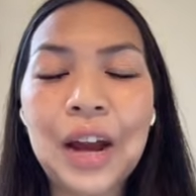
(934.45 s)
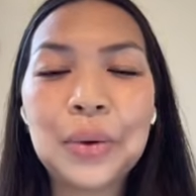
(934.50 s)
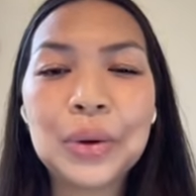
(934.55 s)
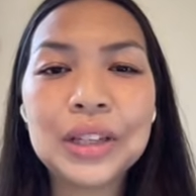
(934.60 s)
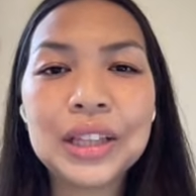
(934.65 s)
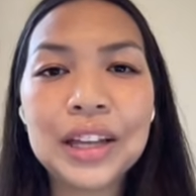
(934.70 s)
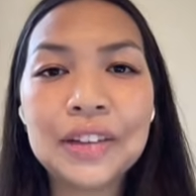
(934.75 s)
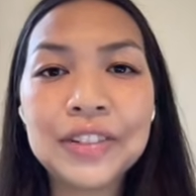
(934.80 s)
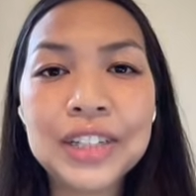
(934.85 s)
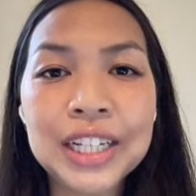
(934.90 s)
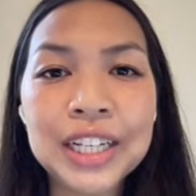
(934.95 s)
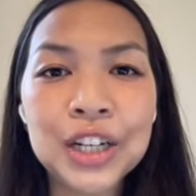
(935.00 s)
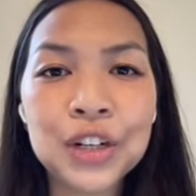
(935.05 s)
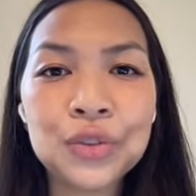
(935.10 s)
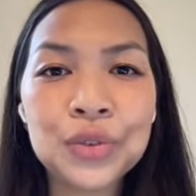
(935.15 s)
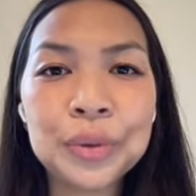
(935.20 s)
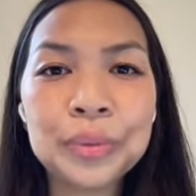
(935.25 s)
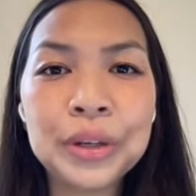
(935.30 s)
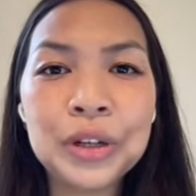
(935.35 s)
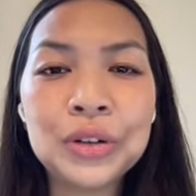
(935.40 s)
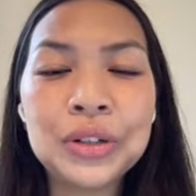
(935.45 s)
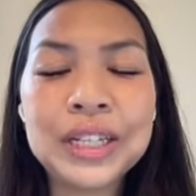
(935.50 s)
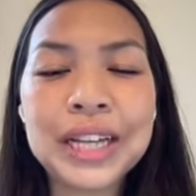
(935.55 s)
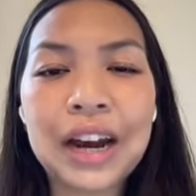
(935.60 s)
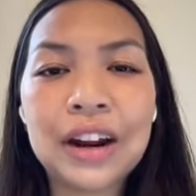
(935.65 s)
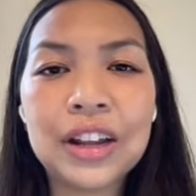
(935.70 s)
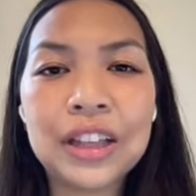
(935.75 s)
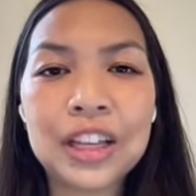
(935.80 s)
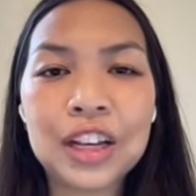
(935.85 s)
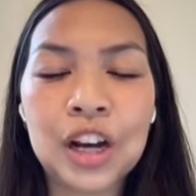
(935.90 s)
I would love to hear from you
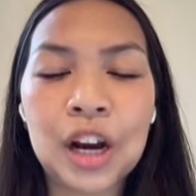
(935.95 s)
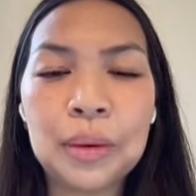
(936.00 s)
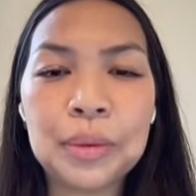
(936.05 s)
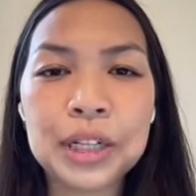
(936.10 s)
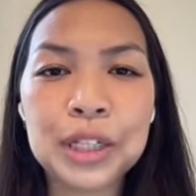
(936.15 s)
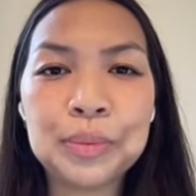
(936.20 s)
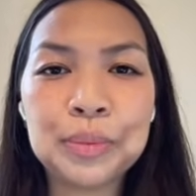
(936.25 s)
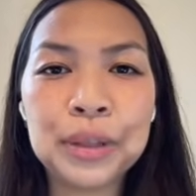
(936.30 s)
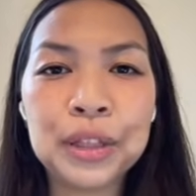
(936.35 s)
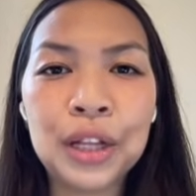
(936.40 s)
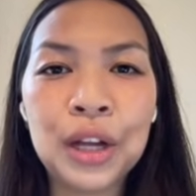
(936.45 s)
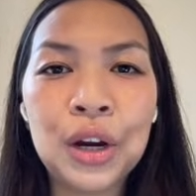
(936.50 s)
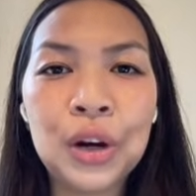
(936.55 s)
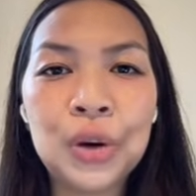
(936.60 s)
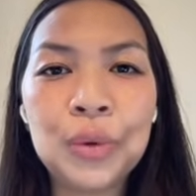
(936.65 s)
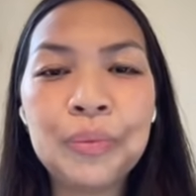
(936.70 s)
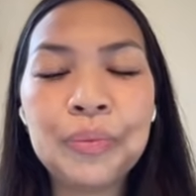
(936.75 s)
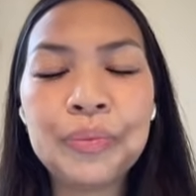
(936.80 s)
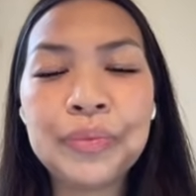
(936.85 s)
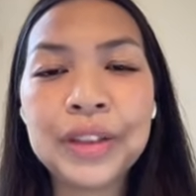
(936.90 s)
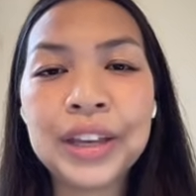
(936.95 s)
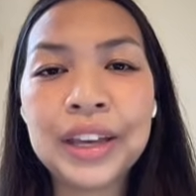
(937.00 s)
down in the comments below.